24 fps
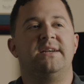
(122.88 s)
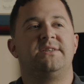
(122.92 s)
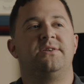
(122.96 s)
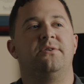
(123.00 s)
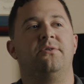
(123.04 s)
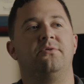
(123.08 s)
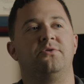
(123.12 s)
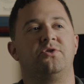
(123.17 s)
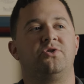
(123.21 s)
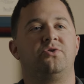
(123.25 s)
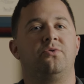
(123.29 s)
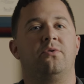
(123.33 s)
the
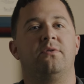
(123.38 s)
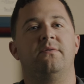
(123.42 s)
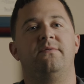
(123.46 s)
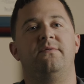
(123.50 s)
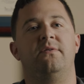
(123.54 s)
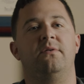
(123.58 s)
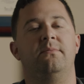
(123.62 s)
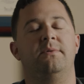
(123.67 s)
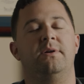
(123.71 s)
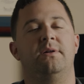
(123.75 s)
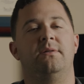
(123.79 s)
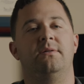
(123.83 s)
whole short
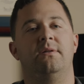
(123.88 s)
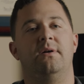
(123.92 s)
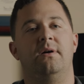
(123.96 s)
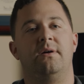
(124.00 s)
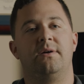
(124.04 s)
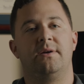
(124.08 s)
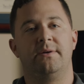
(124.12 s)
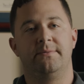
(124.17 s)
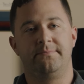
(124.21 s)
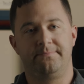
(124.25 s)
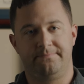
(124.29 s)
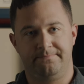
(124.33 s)
film in a look.
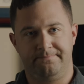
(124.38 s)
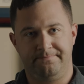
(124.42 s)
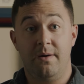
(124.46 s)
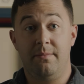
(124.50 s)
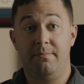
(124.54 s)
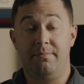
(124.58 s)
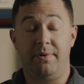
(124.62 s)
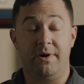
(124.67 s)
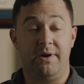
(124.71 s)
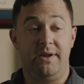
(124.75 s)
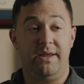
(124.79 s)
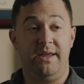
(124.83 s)

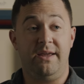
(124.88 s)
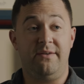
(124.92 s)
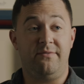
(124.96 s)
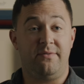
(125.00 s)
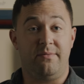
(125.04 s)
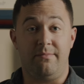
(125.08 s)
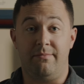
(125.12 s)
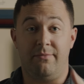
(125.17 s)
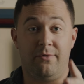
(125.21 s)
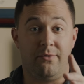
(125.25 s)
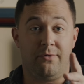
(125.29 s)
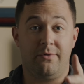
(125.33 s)
But
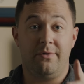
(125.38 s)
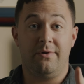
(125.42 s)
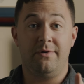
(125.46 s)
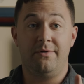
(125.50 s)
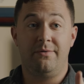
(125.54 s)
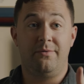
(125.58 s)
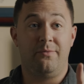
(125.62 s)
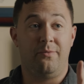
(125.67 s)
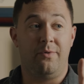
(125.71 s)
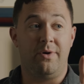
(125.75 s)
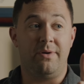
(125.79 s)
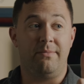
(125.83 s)
even more,
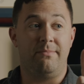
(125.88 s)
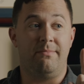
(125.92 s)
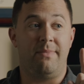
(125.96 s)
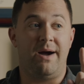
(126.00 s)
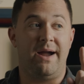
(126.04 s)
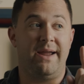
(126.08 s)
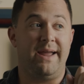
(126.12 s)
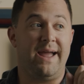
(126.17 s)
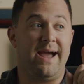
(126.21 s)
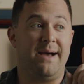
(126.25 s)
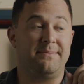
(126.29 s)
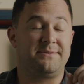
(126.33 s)
one of
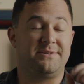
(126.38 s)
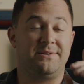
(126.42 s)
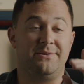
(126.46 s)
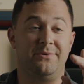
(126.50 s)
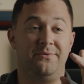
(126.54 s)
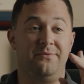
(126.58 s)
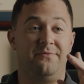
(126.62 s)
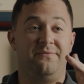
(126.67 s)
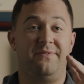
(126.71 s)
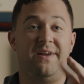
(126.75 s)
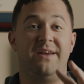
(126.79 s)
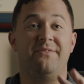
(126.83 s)
my
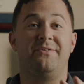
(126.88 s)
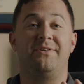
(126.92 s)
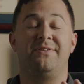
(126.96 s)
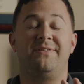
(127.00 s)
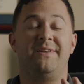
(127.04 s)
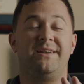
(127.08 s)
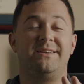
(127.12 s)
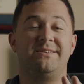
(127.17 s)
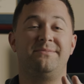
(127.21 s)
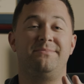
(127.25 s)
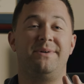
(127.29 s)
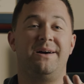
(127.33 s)
absolute favorite
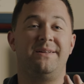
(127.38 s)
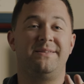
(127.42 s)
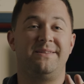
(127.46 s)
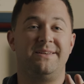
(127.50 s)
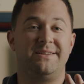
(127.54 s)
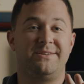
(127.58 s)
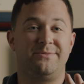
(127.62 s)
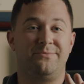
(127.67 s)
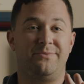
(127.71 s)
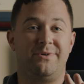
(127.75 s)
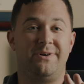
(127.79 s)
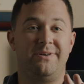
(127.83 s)
things about
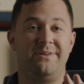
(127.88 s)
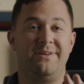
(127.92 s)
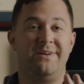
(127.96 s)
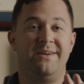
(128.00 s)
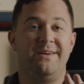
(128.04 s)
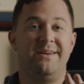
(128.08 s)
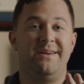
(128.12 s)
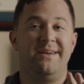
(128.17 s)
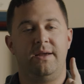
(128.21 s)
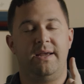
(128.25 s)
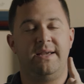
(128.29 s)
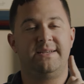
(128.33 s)
this one
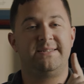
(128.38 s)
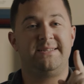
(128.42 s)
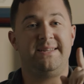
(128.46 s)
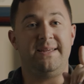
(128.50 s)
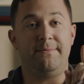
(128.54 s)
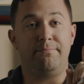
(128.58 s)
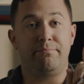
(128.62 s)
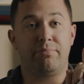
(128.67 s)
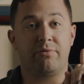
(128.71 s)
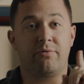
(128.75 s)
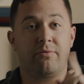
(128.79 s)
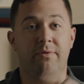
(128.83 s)
is the
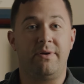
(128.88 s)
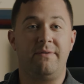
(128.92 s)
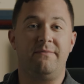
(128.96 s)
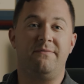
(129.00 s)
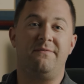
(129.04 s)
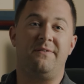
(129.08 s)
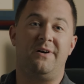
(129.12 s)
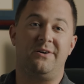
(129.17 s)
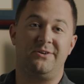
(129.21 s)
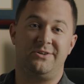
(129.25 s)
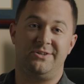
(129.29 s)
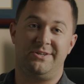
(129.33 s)
print
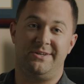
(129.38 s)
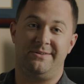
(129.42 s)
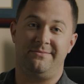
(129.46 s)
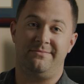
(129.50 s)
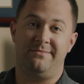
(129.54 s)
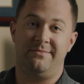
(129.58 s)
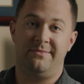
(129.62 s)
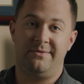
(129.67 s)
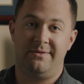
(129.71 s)
function.